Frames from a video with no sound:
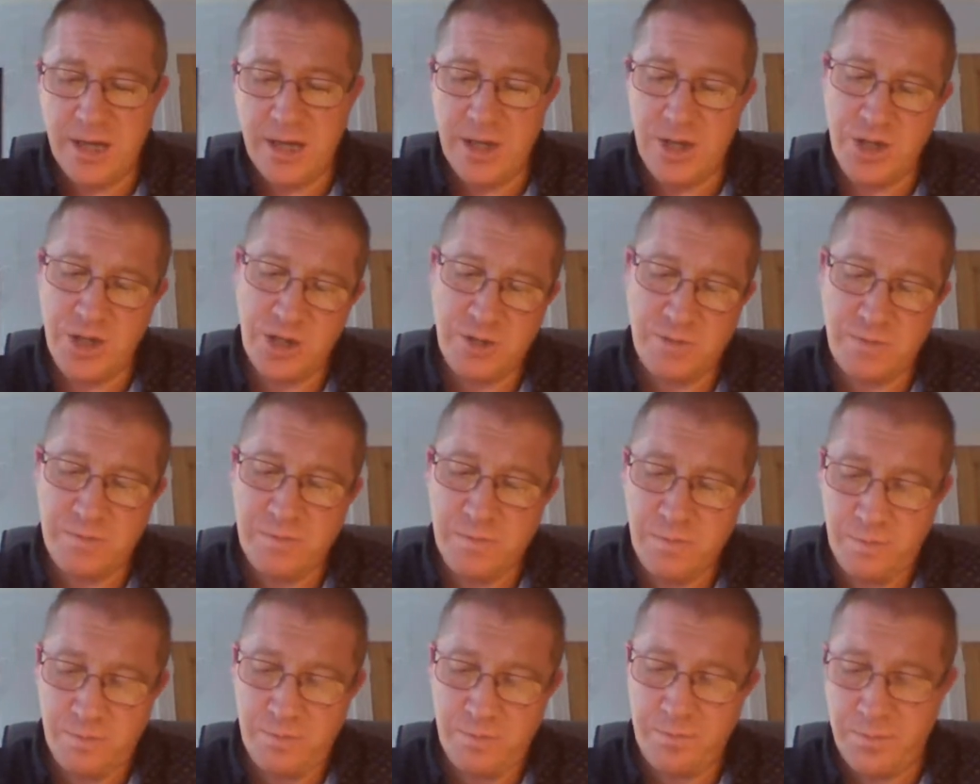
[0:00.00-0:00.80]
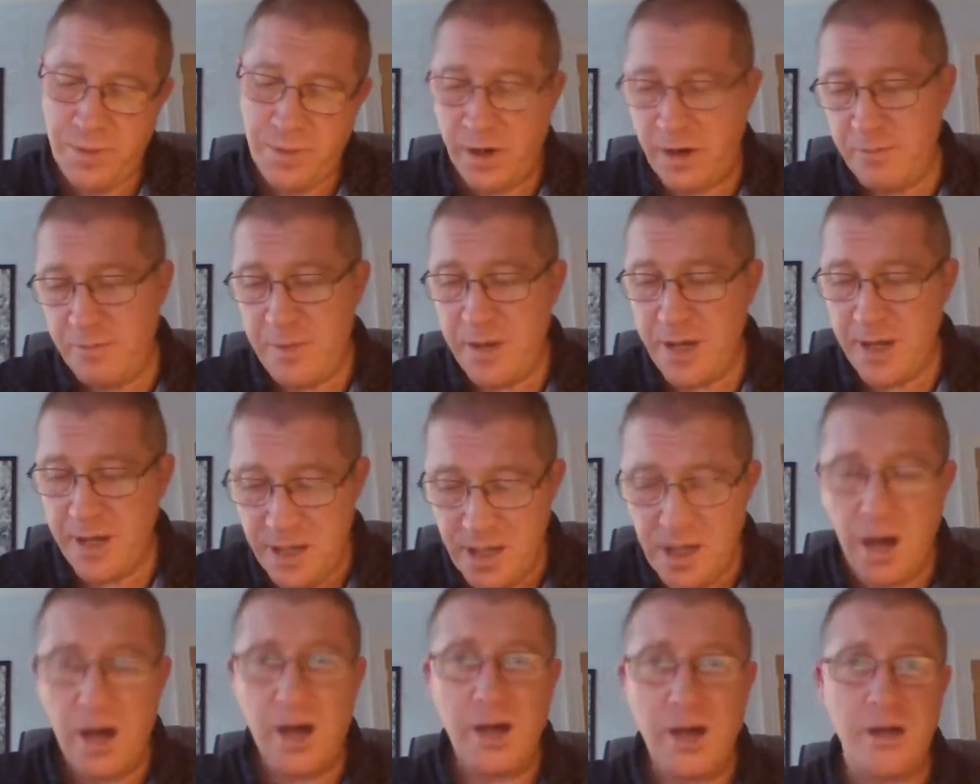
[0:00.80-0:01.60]
It's just part of
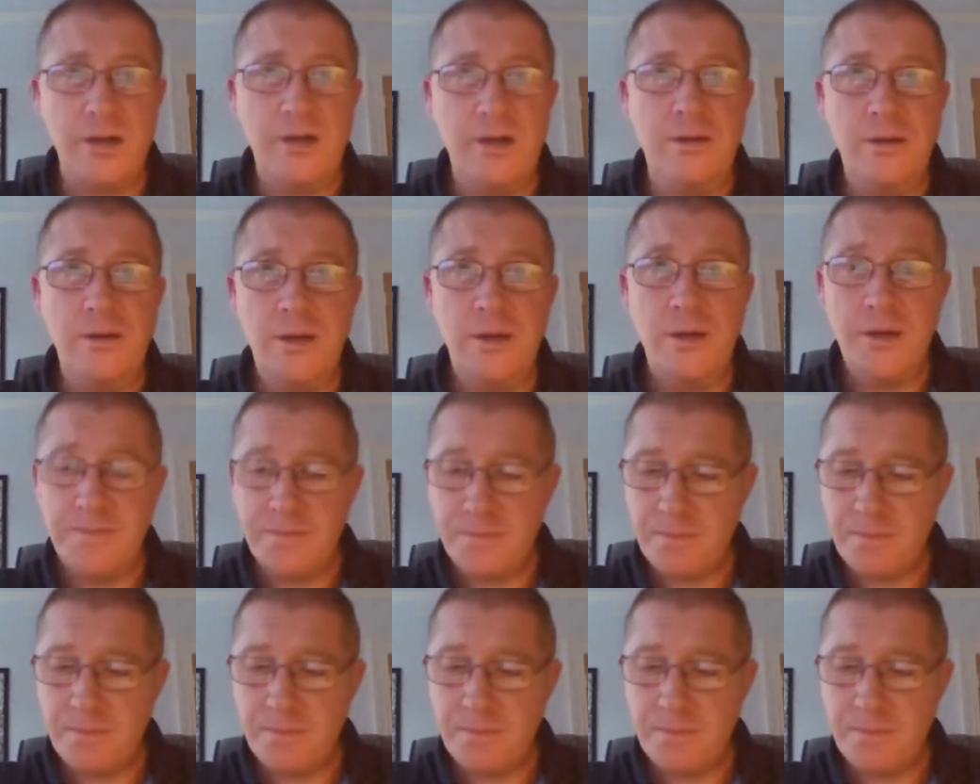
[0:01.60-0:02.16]
being young